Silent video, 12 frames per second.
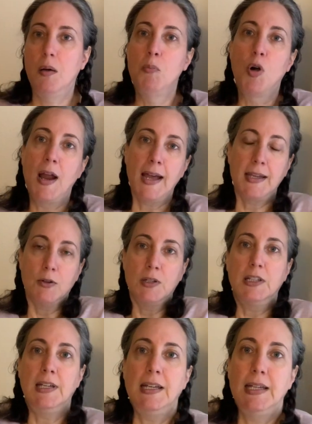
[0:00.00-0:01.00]
more
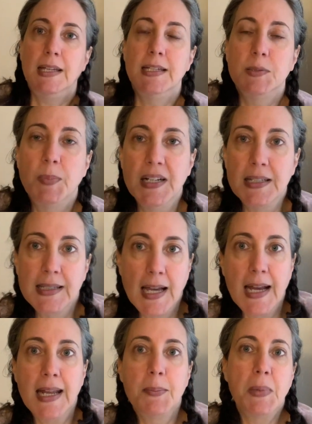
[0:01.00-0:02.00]
accurately, he's been
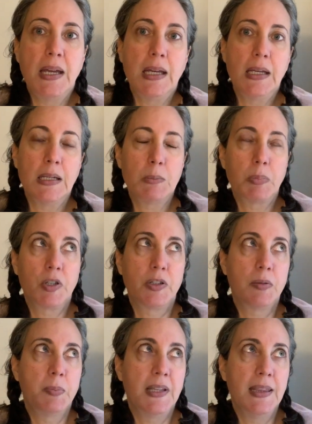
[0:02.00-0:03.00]
assigning me
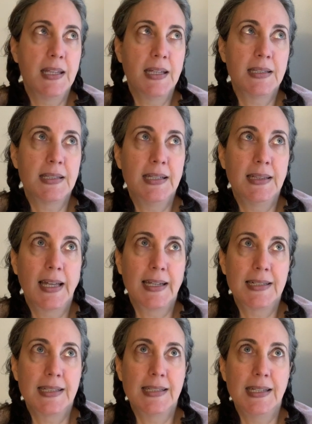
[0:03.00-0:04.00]
perler bead things he'd like
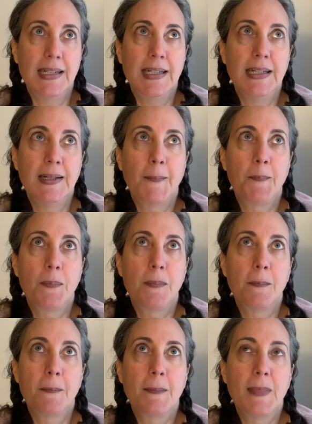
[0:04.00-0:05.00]
to see,
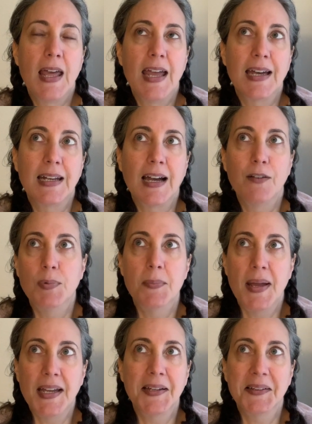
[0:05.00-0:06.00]
and I've been
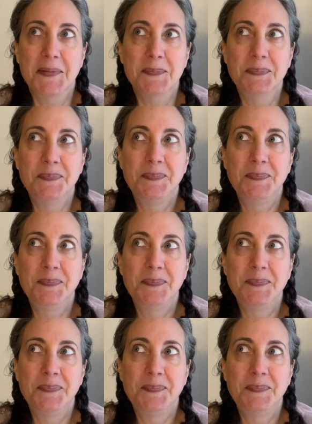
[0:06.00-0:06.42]
making them.